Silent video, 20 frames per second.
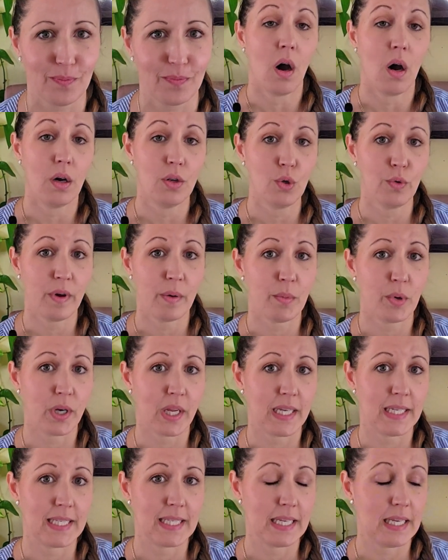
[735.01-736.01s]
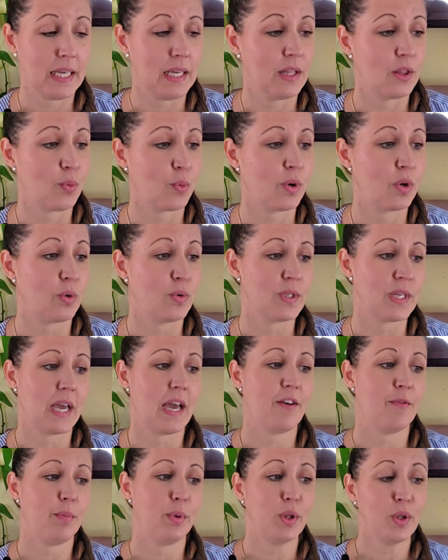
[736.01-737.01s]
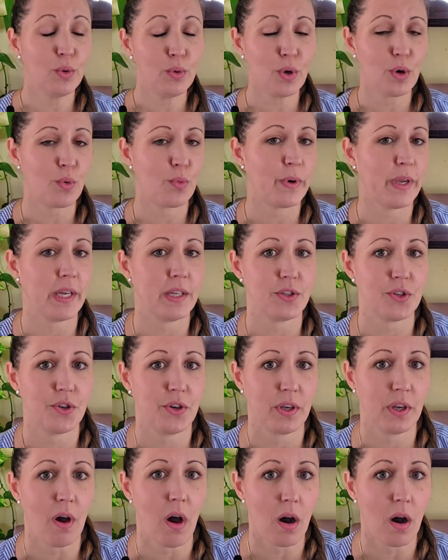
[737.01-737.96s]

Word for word: On November 19th, we're going to have Pluto re entering